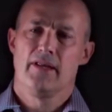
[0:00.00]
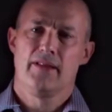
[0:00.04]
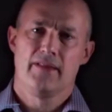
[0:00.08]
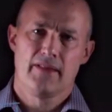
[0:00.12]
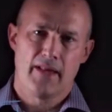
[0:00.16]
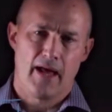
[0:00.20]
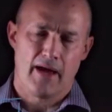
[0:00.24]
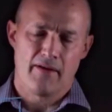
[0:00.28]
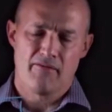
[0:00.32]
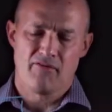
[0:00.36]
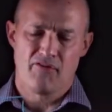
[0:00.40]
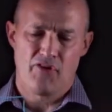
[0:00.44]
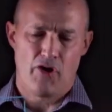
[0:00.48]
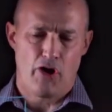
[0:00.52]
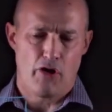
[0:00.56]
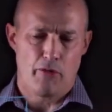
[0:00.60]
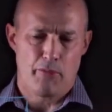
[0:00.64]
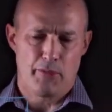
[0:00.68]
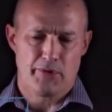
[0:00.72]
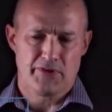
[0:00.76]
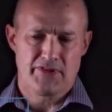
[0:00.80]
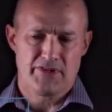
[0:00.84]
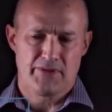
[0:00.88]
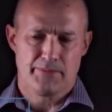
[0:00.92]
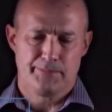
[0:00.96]
in that
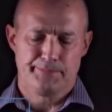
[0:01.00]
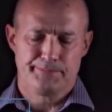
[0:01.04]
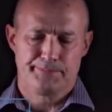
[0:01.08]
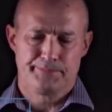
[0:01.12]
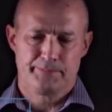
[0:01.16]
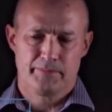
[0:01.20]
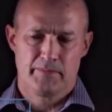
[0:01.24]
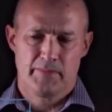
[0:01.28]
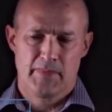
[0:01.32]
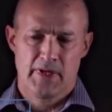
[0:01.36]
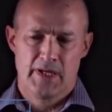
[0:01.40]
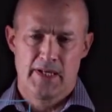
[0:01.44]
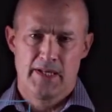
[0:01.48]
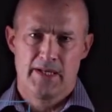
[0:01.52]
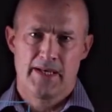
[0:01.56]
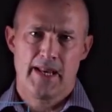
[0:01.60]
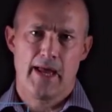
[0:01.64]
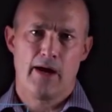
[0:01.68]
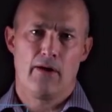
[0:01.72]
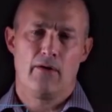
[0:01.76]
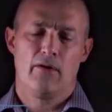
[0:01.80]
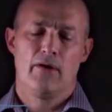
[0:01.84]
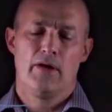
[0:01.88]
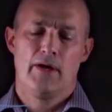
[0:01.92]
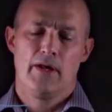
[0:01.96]
environment.
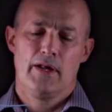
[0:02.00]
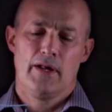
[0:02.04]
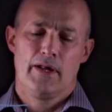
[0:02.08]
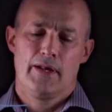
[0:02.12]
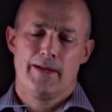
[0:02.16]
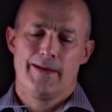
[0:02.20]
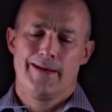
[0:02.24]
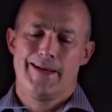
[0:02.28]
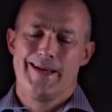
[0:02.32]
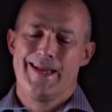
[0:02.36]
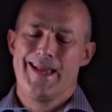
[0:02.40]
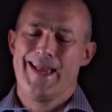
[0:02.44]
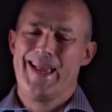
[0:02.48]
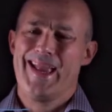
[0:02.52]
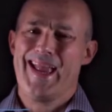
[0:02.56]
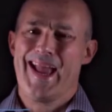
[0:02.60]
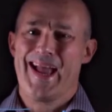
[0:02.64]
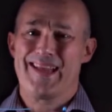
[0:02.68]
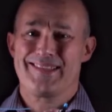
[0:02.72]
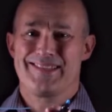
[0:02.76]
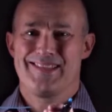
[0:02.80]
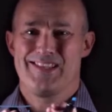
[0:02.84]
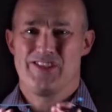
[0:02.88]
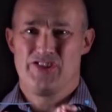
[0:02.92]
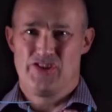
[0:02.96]
Now, it
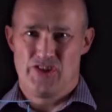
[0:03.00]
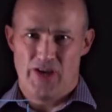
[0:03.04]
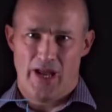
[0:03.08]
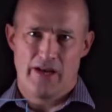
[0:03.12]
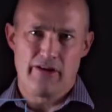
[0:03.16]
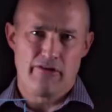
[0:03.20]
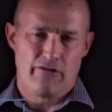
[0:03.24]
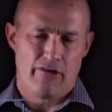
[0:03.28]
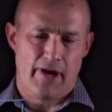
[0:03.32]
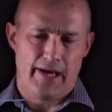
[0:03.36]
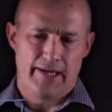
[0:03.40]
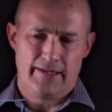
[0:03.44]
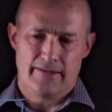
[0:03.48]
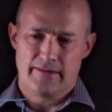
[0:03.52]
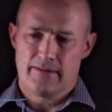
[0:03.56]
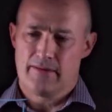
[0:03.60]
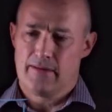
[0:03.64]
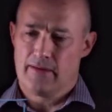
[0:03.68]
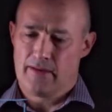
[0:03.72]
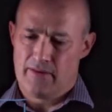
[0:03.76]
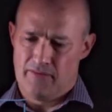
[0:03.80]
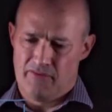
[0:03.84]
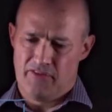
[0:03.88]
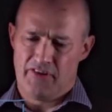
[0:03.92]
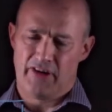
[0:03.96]
has to generate the
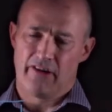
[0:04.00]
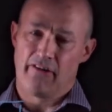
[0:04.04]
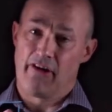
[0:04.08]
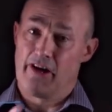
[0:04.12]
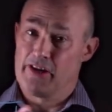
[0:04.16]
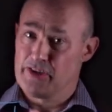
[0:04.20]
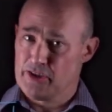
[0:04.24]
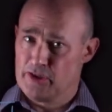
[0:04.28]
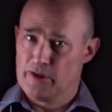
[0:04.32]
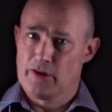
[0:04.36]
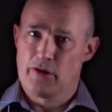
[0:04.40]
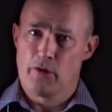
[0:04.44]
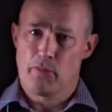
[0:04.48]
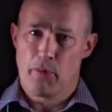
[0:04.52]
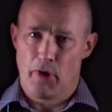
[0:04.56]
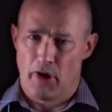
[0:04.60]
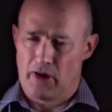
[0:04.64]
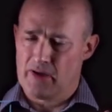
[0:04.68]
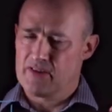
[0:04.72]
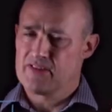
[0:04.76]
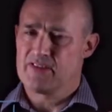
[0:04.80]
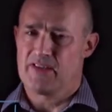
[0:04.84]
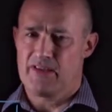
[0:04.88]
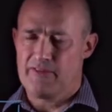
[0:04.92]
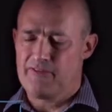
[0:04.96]
configuration of the
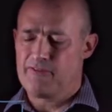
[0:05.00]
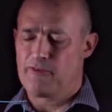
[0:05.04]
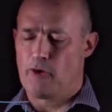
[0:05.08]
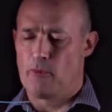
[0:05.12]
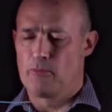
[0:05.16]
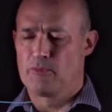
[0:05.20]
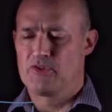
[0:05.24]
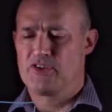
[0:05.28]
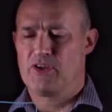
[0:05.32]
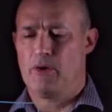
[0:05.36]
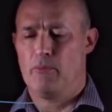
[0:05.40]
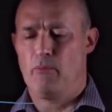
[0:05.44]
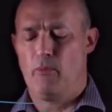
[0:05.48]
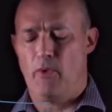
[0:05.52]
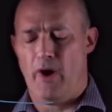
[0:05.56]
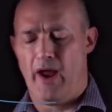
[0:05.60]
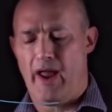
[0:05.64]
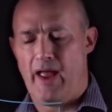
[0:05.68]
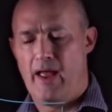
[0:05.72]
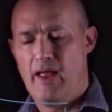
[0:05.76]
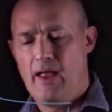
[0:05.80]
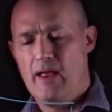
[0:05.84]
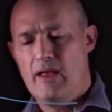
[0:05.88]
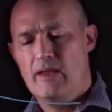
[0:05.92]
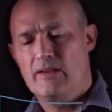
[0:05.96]
policy from
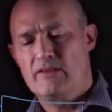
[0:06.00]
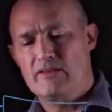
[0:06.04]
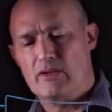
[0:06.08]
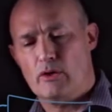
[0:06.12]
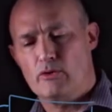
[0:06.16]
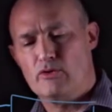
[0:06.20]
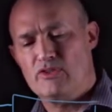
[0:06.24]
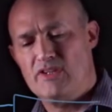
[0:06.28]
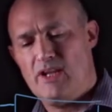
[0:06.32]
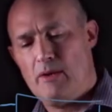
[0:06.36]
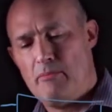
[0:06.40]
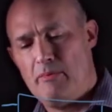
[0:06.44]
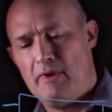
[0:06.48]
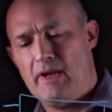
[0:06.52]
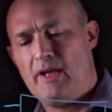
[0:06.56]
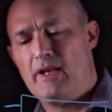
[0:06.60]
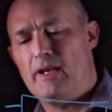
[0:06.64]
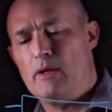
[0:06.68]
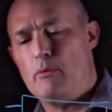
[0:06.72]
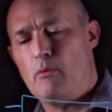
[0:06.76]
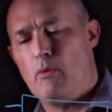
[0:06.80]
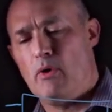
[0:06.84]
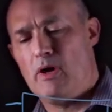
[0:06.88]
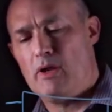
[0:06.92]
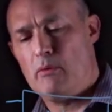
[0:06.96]
somewhere. So
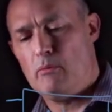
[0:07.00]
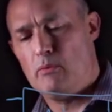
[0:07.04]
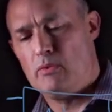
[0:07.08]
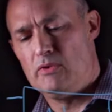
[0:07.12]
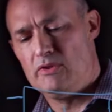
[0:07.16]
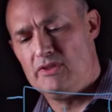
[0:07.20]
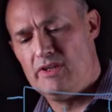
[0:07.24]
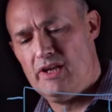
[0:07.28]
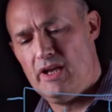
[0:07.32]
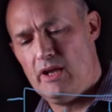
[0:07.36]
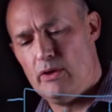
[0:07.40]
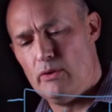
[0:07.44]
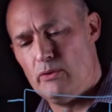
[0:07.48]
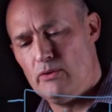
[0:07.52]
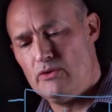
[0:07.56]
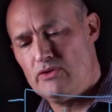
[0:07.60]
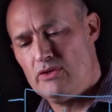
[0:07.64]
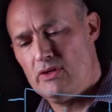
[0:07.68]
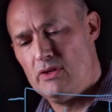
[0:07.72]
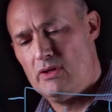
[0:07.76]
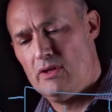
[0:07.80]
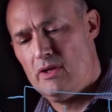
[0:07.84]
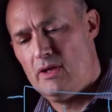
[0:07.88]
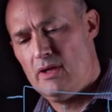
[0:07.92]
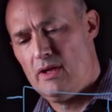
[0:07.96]
typically, what it will use
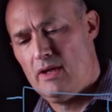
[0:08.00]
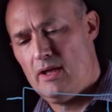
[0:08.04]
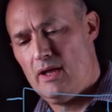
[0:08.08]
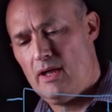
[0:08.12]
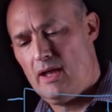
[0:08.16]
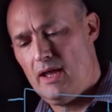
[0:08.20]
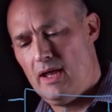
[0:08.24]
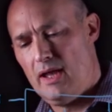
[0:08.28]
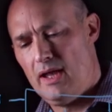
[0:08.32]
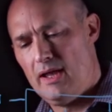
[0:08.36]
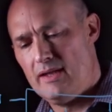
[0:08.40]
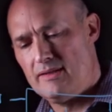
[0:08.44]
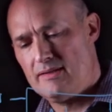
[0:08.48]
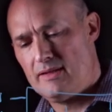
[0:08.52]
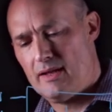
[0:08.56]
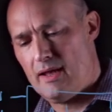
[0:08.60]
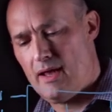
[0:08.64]
is